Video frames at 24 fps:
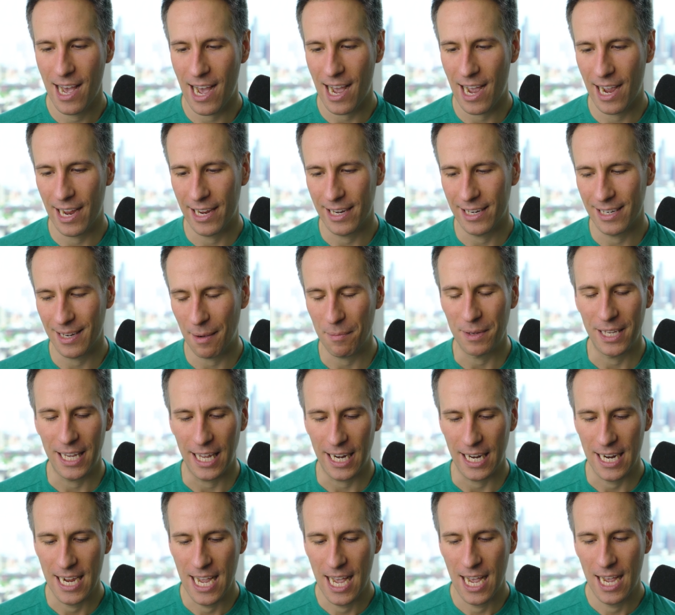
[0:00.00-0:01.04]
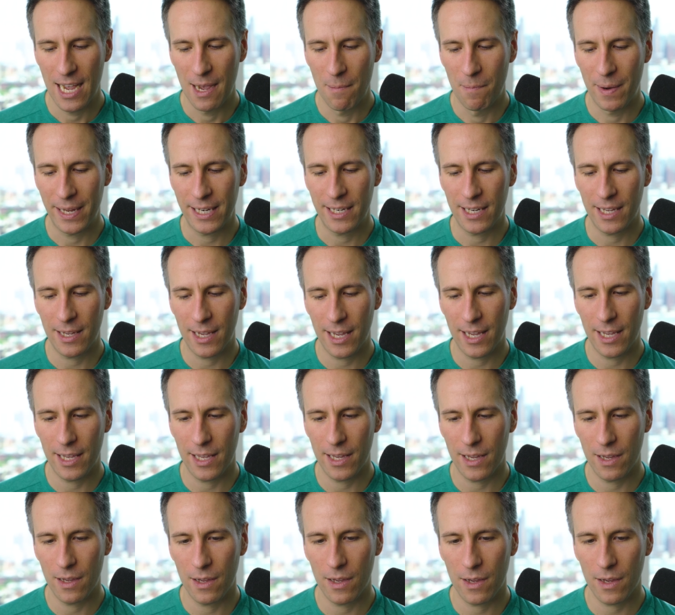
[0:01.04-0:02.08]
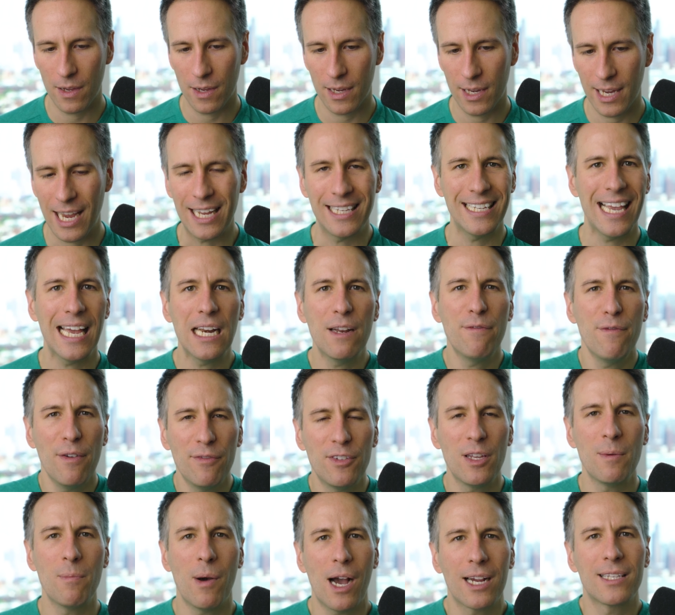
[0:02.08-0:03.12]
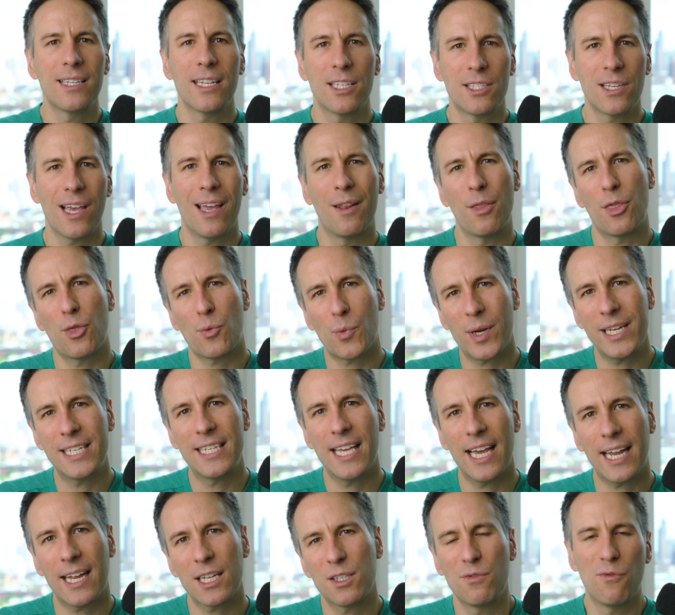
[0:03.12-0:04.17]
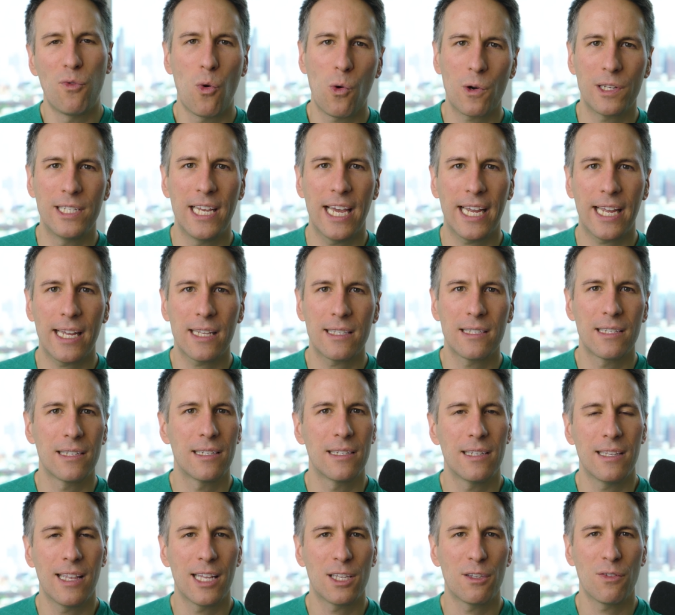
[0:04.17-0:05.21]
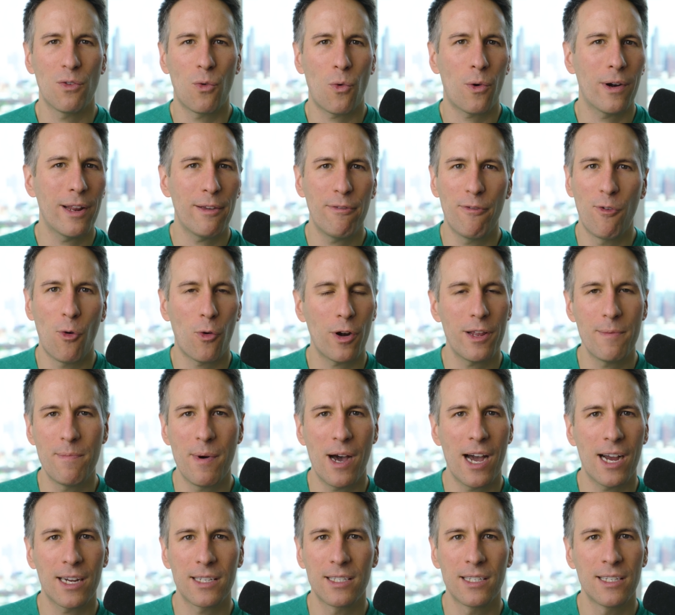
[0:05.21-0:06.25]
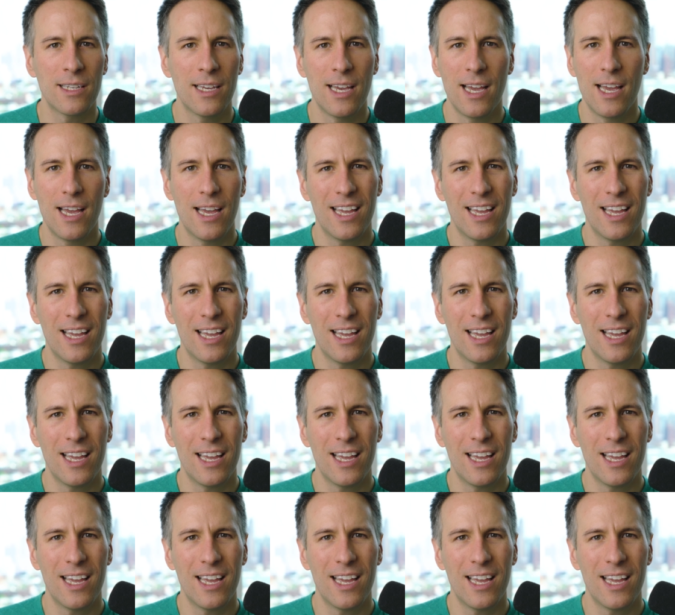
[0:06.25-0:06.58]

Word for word: I, I'm kidding. But yeah, 10 to 15 bucks. It's and three tickets, four tickets. That's already 40 bucks.